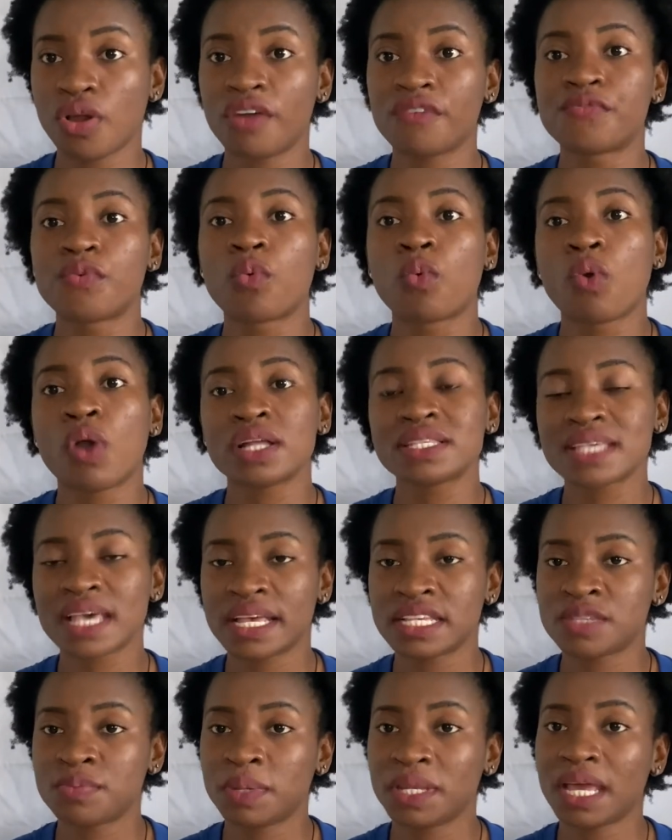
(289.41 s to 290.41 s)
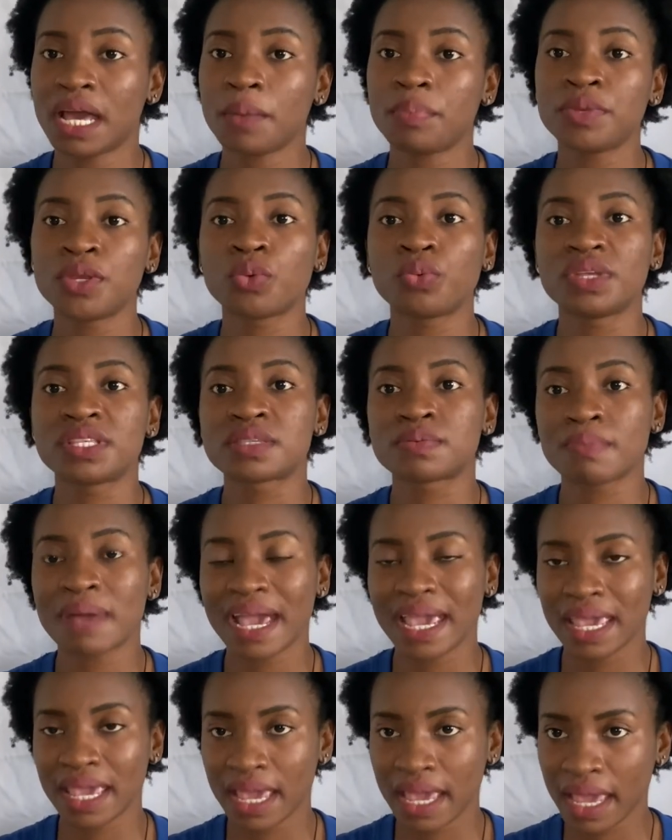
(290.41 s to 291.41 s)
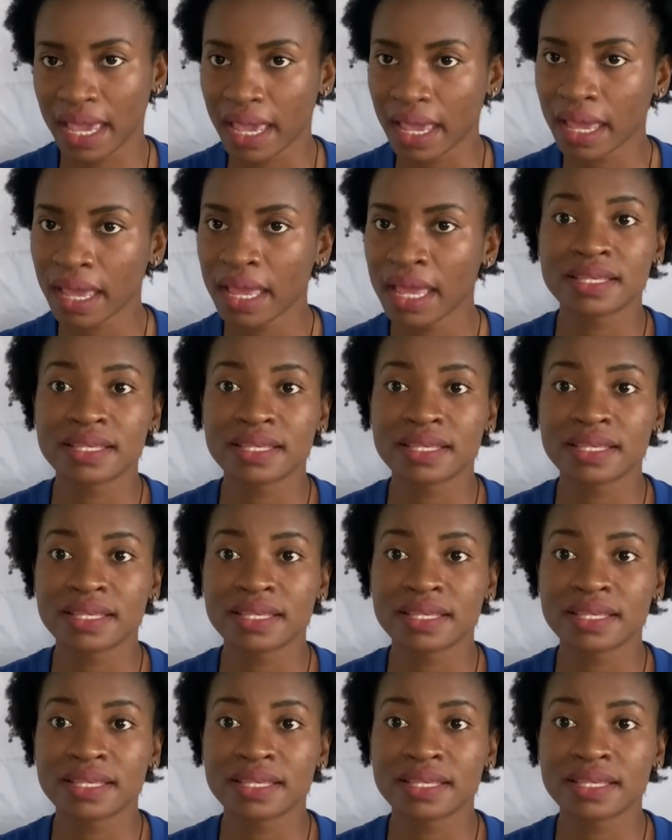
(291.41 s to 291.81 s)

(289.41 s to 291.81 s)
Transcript: of what has been happening with my hair